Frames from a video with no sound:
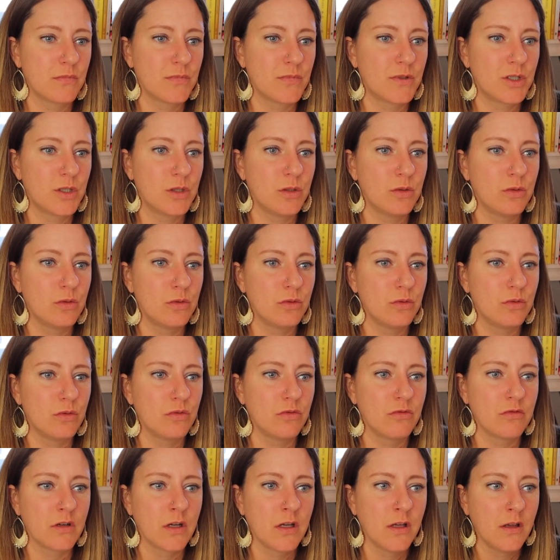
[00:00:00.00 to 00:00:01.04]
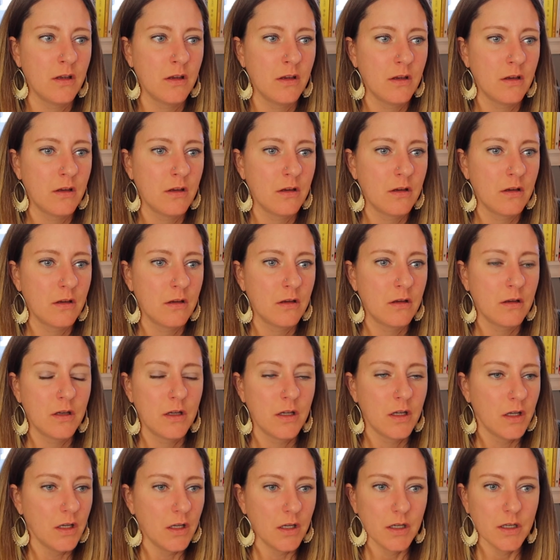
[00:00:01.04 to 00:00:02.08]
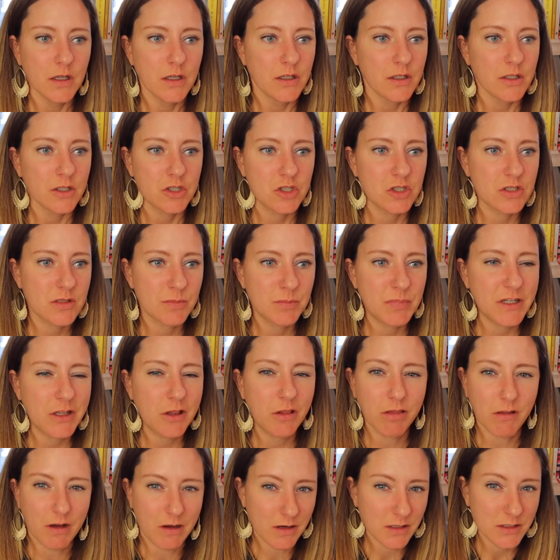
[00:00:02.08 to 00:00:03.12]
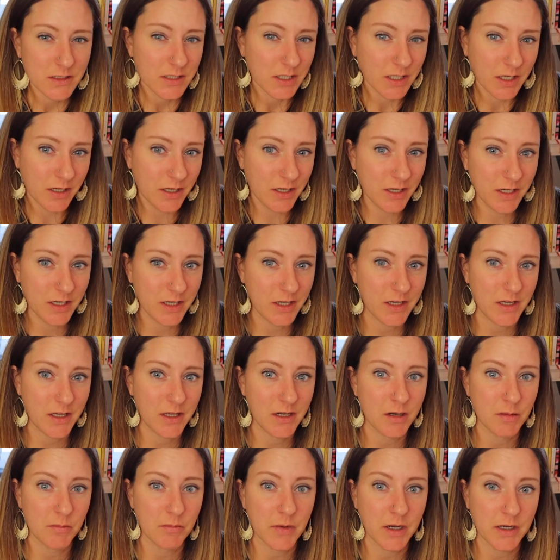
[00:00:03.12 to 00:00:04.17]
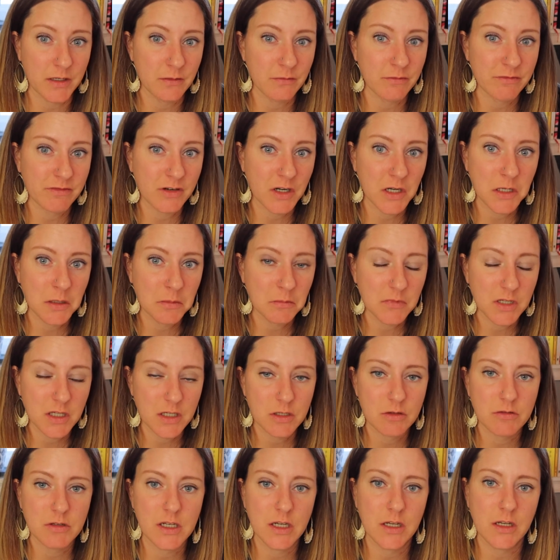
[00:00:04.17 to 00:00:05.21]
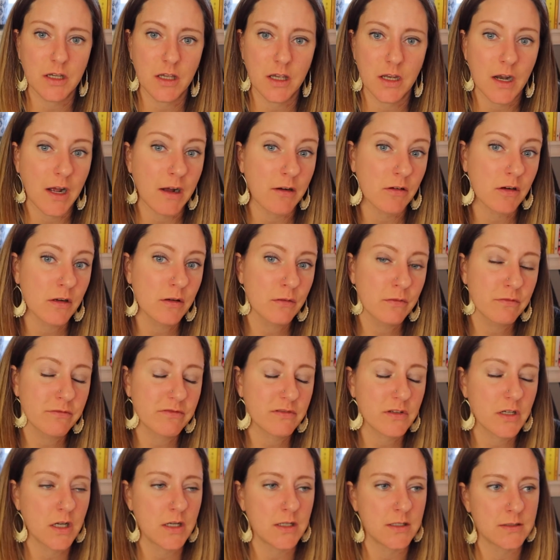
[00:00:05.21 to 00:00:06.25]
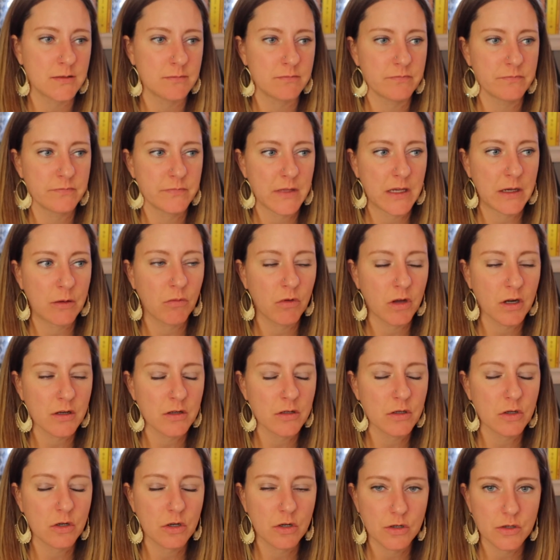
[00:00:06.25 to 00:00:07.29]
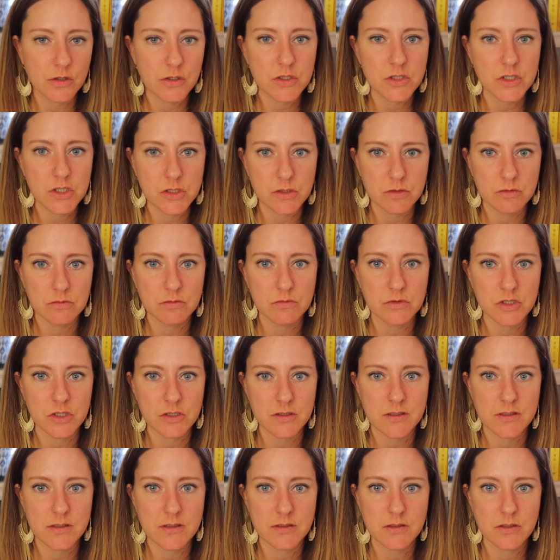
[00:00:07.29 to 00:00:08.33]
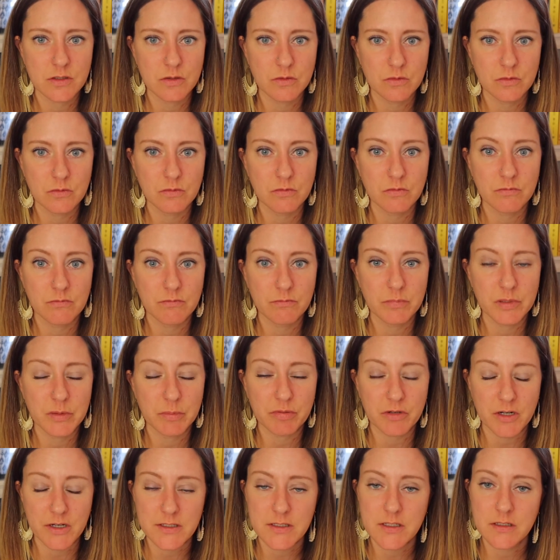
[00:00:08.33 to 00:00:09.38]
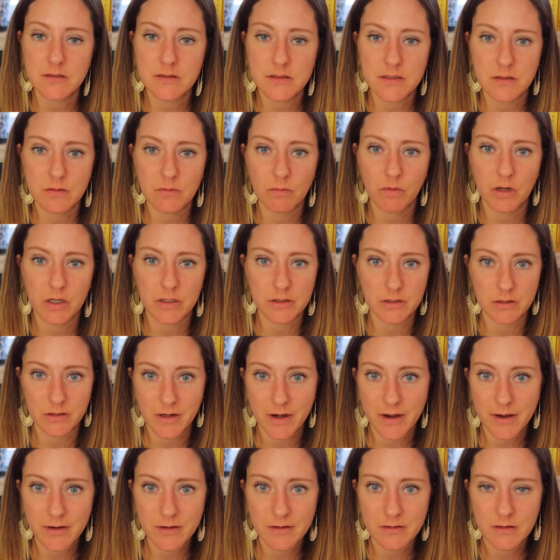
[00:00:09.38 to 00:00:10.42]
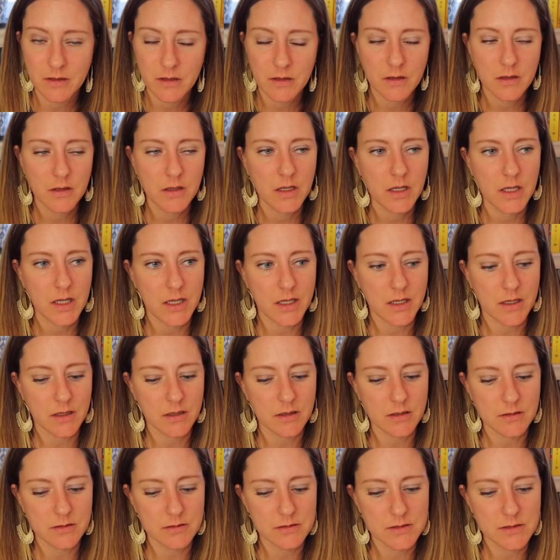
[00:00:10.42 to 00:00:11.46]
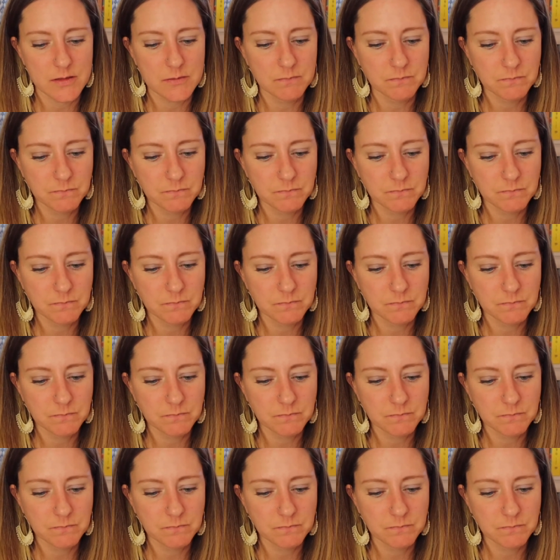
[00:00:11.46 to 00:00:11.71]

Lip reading: to just be locked in a mind frame that you need to get out of. I want to encourage you just to be present in where you're at and